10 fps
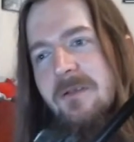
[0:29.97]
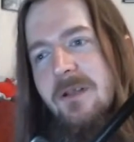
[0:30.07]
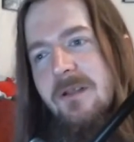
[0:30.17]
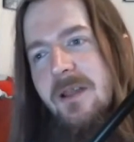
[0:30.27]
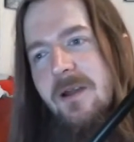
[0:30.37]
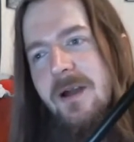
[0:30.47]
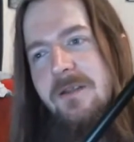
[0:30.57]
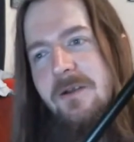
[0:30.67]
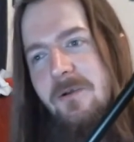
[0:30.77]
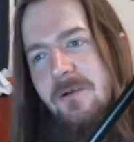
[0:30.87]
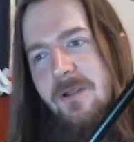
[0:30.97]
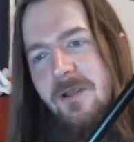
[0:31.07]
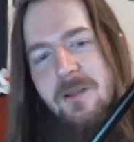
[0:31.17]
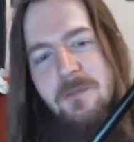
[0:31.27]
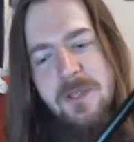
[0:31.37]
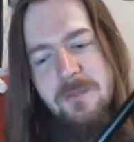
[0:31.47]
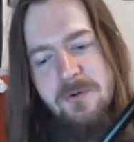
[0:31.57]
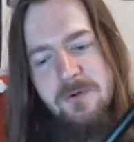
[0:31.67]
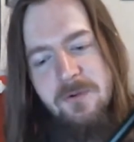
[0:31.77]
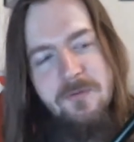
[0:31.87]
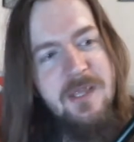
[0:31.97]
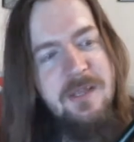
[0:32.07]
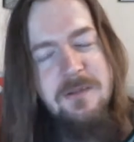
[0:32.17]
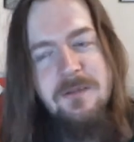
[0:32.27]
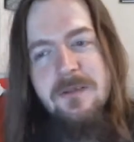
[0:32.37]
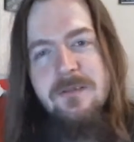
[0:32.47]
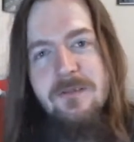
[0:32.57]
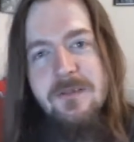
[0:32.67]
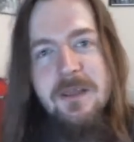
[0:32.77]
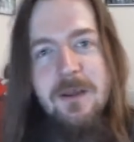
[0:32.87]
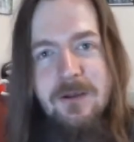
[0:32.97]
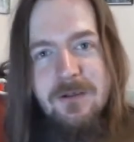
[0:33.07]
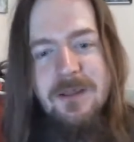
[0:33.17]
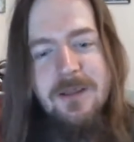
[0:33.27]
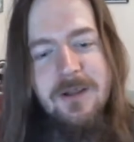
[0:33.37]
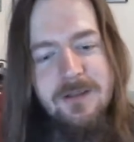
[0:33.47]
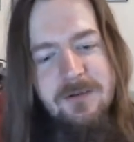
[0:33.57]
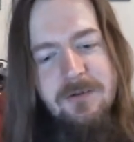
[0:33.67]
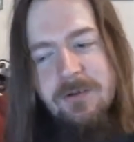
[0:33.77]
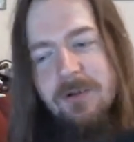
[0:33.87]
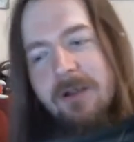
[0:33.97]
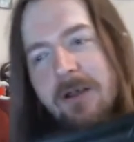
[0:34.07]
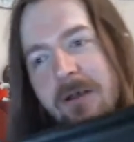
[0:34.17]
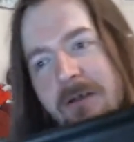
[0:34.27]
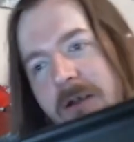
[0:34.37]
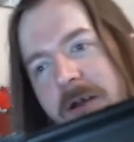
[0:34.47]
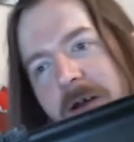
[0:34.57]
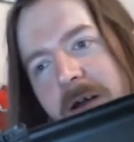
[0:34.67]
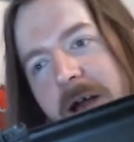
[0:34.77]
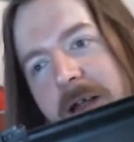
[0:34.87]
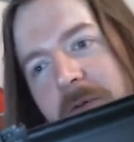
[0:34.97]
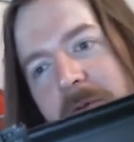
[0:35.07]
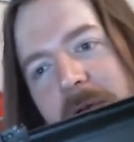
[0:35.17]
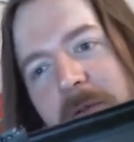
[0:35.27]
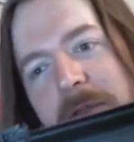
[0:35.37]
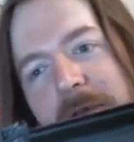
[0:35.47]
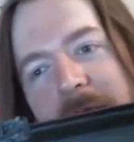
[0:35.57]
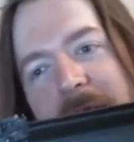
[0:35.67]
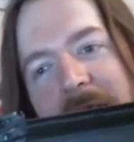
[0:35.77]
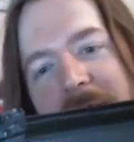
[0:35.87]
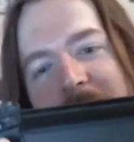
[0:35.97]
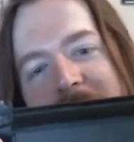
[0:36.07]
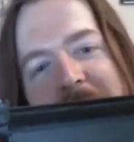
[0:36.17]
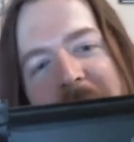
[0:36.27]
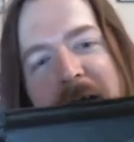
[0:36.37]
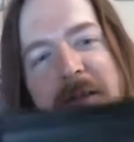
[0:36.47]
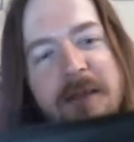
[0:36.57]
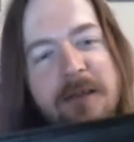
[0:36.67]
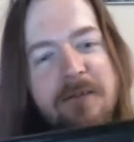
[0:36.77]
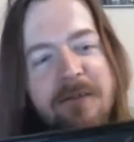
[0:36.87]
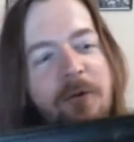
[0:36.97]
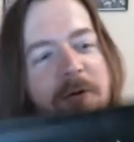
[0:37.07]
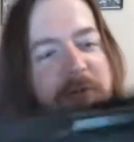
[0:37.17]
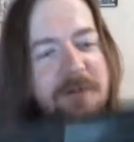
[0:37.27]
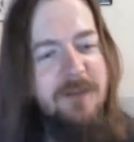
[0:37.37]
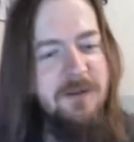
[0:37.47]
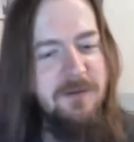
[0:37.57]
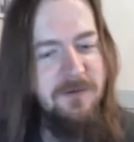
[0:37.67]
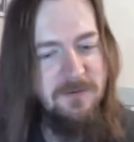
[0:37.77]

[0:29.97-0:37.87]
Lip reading: Now, I know a lot of people who said that this is a ugly gun. I don't know what they're thinking. I think it's a gorgeous gun.